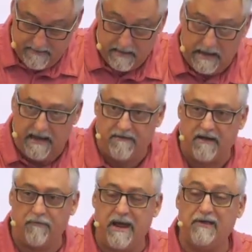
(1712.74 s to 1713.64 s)
I,
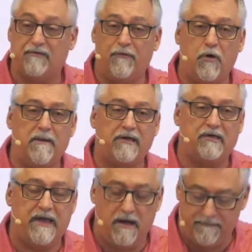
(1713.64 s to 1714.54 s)
I've raised four
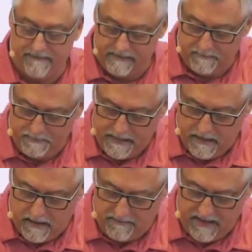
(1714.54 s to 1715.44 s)
myself, and
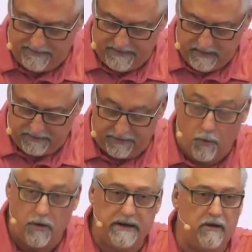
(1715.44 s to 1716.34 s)
I'm not the
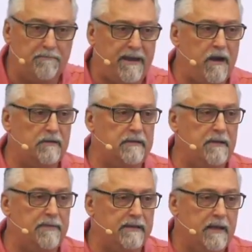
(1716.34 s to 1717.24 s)
authority on
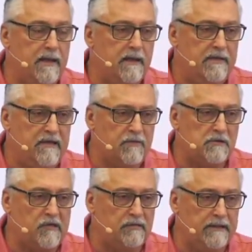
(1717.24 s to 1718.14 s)
parenting, but these are
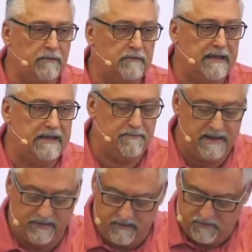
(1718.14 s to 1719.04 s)
just little
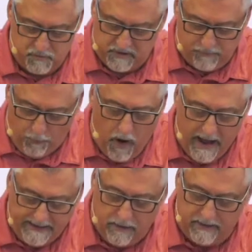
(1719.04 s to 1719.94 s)
tidbits. There's just
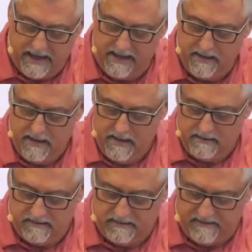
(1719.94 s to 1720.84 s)
one, okay,
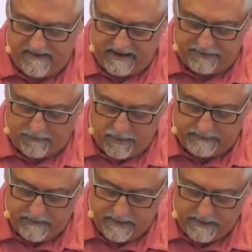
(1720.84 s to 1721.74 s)
if I could throw
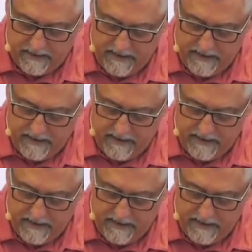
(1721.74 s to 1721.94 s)
it to you.